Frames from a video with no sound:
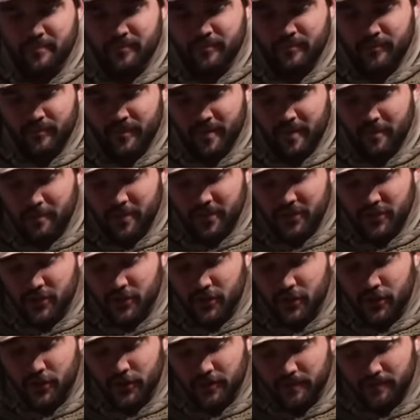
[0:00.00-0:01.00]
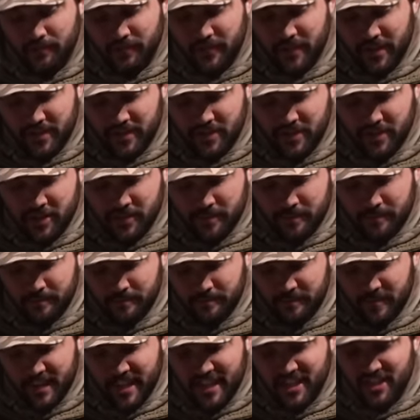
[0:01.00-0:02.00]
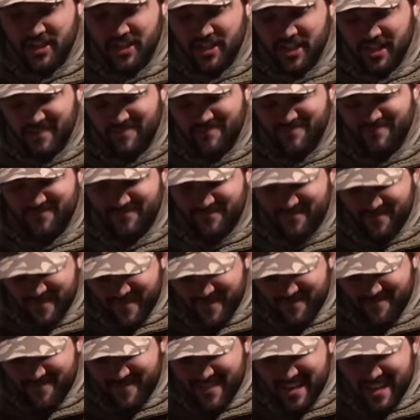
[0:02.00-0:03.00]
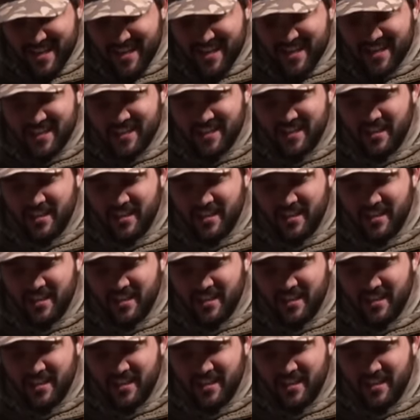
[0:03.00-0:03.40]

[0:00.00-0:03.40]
Oh, but yeah. dude, this is it's it is